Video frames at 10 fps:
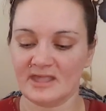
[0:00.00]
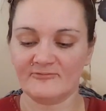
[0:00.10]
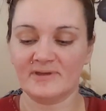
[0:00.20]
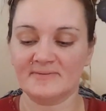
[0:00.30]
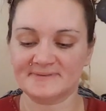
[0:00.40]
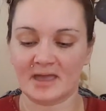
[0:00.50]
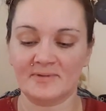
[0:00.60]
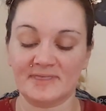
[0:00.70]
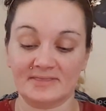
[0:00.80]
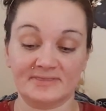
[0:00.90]
if we have
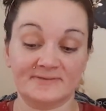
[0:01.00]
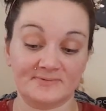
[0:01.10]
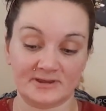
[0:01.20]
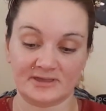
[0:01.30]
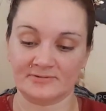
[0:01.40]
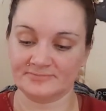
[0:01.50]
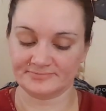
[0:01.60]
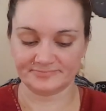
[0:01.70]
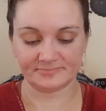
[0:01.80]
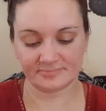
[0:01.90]
time at the end of this video.
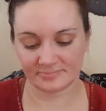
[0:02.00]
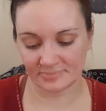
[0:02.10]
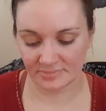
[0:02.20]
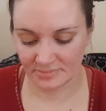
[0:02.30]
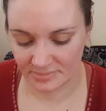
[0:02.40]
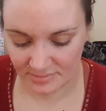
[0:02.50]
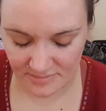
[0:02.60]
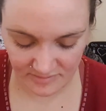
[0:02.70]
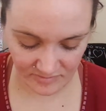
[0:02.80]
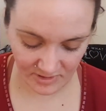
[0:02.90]

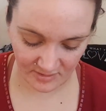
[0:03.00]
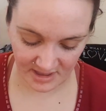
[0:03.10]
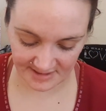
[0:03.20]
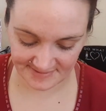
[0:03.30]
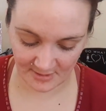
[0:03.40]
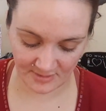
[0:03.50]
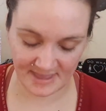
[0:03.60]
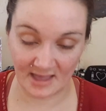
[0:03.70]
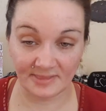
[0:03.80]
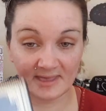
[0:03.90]
Okay, so
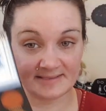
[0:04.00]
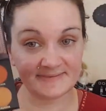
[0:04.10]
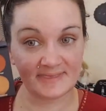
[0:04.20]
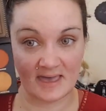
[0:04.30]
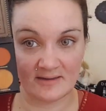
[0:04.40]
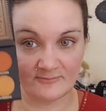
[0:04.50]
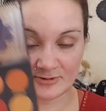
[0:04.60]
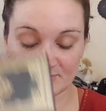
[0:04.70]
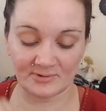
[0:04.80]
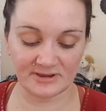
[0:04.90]
yeah, that's that
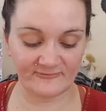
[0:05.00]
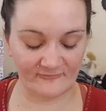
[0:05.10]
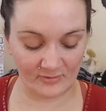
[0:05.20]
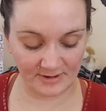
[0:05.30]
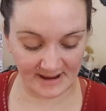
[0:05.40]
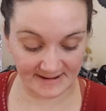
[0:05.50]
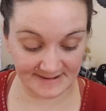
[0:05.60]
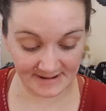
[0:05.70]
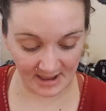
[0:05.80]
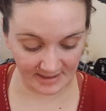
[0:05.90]
for
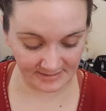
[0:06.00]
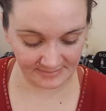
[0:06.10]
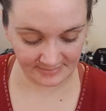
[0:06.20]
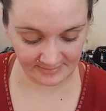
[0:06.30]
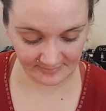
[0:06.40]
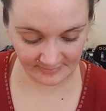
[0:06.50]
$24.99.